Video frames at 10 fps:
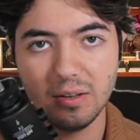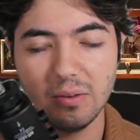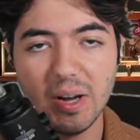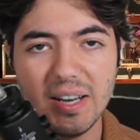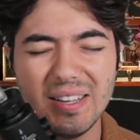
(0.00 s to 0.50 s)

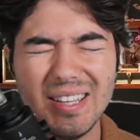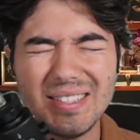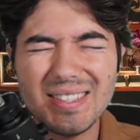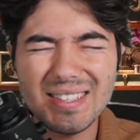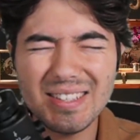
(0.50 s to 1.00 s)
Right?
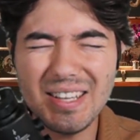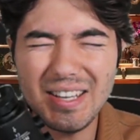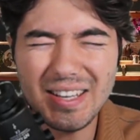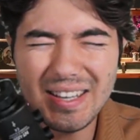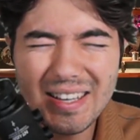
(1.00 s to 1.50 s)
It's
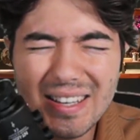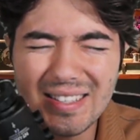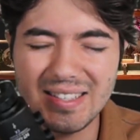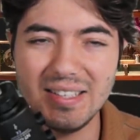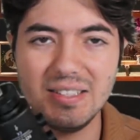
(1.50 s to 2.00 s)

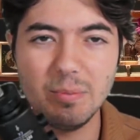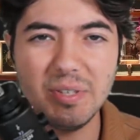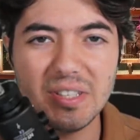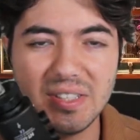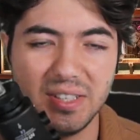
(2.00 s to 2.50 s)
easy to be
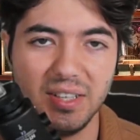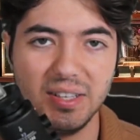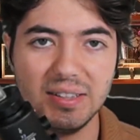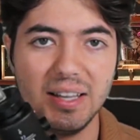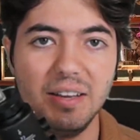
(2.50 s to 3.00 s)
a cynic
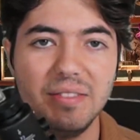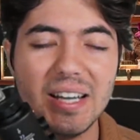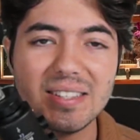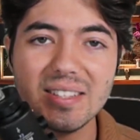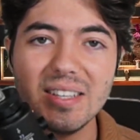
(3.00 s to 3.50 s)
in life.
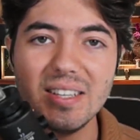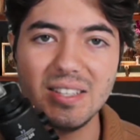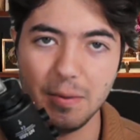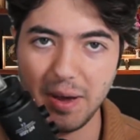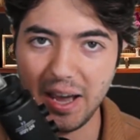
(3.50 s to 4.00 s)
That's the
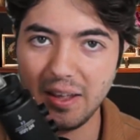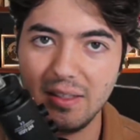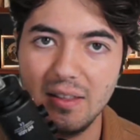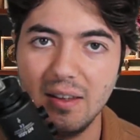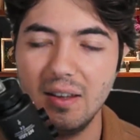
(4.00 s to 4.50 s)
easy
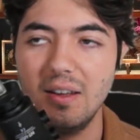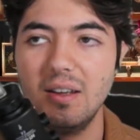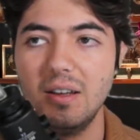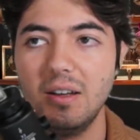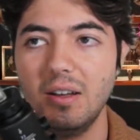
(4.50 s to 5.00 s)
path.
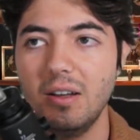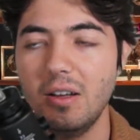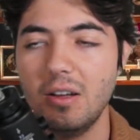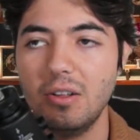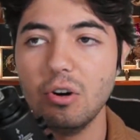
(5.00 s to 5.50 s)

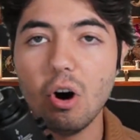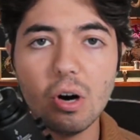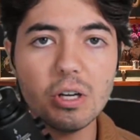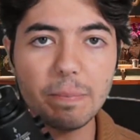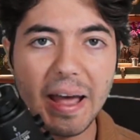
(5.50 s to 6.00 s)
The
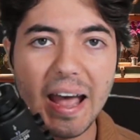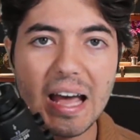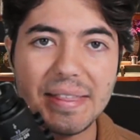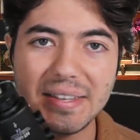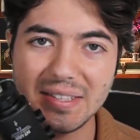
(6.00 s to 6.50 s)
hard
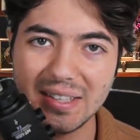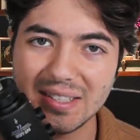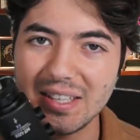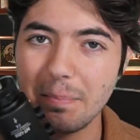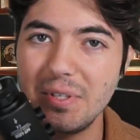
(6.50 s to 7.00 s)
path is
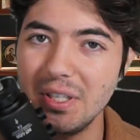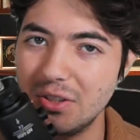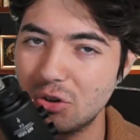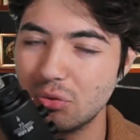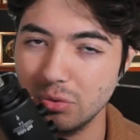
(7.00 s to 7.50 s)
accepting
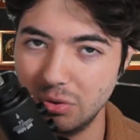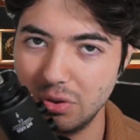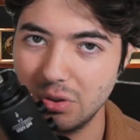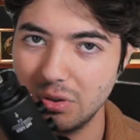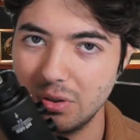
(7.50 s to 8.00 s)
the
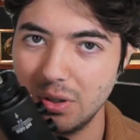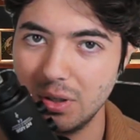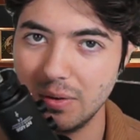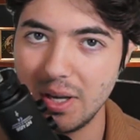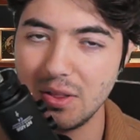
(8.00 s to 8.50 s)
truth,
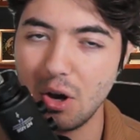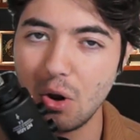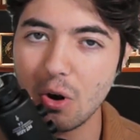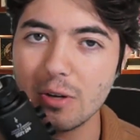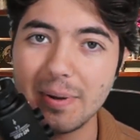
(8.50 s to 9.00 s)
right? The
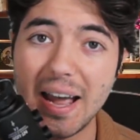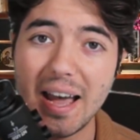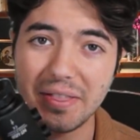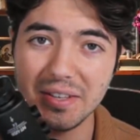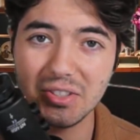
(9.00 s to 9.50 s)
hard
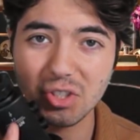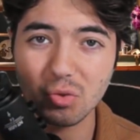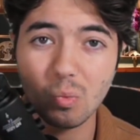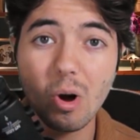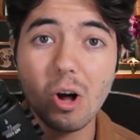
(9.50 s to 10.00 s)
path is
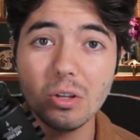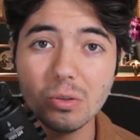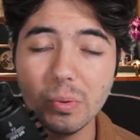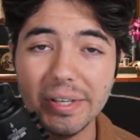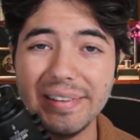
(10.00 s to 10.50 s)

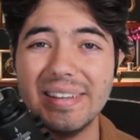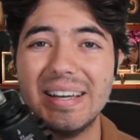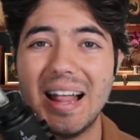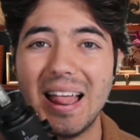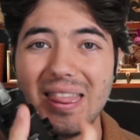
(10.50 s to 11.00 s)
swallowing
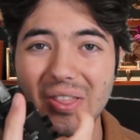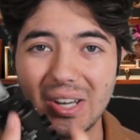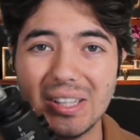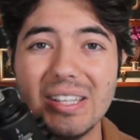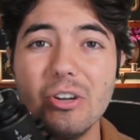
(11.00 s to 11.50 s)
the
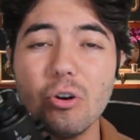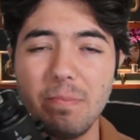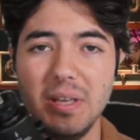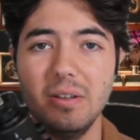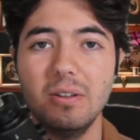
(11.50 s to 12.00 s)
clear
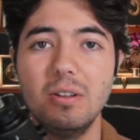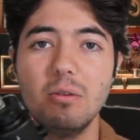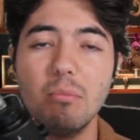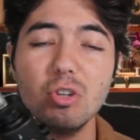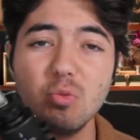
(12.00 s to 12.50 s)
pill.
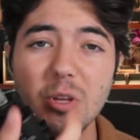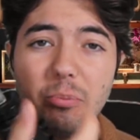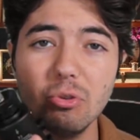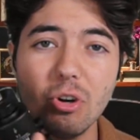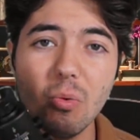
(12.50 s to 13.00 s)
Most
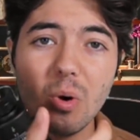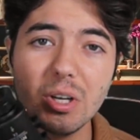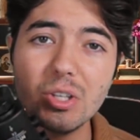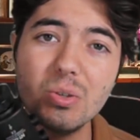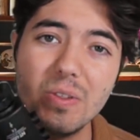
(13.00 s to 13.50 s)
people don't want
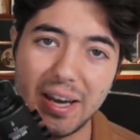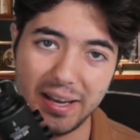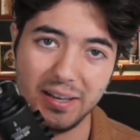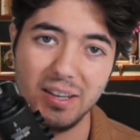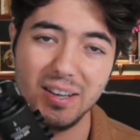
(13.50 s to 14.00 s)
to do
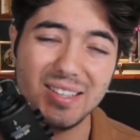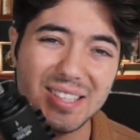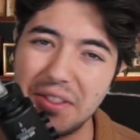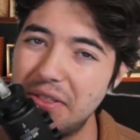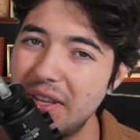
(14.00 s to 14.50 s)
that. It's
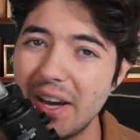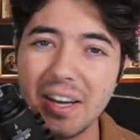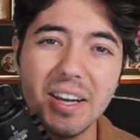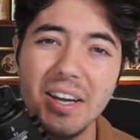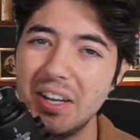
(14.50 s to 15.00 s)
a
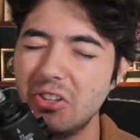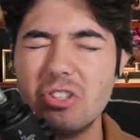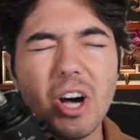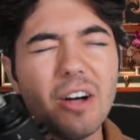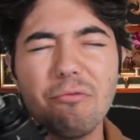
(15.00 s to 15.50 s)
thick,
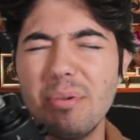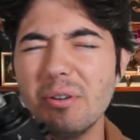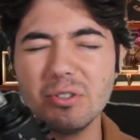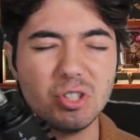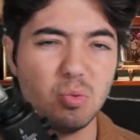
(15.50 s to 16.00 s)
tough
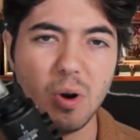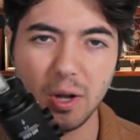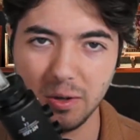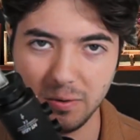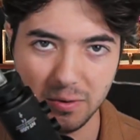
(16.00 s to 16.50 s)
pill to
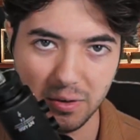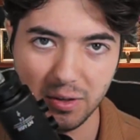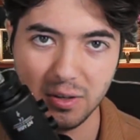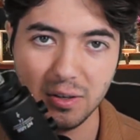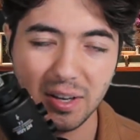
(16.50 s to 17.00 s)
swallow.
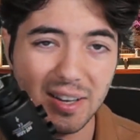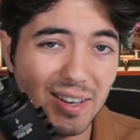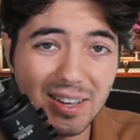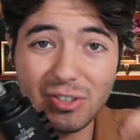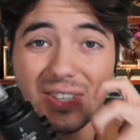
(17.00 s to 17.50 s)
Okay, you
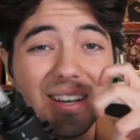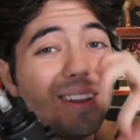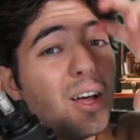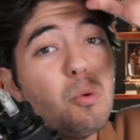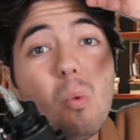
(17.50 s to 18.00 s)
got to take a
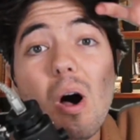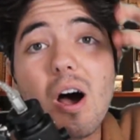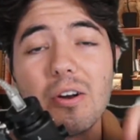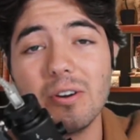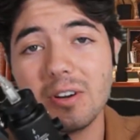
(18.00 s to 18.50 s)
lot of
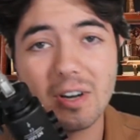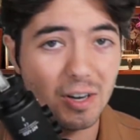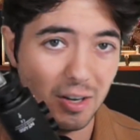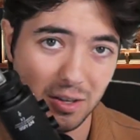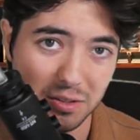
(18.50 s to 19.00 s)
water
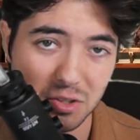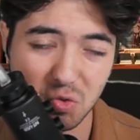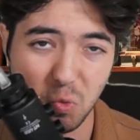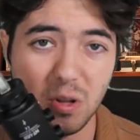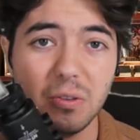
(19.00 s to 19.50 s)
to
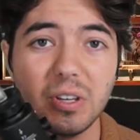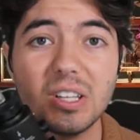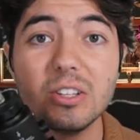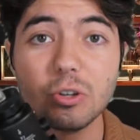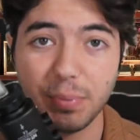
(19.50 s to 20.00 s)
swallow the
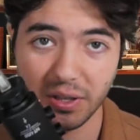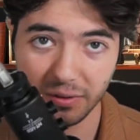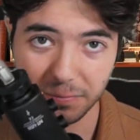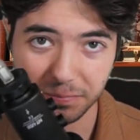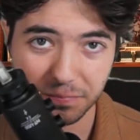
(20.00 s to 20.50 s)
clear
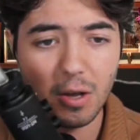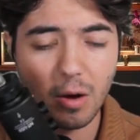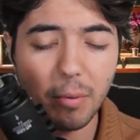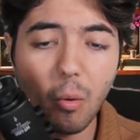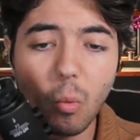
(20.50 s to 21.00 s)
pill.
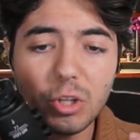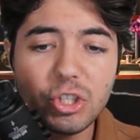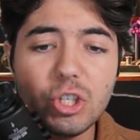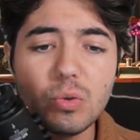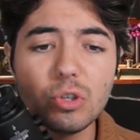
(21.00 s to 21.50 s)
But
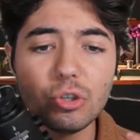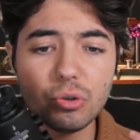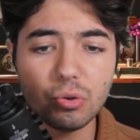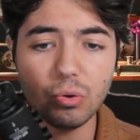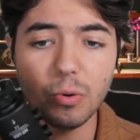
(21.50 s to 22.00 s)
once you
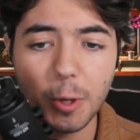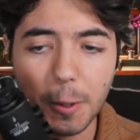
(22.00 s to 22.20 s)
do,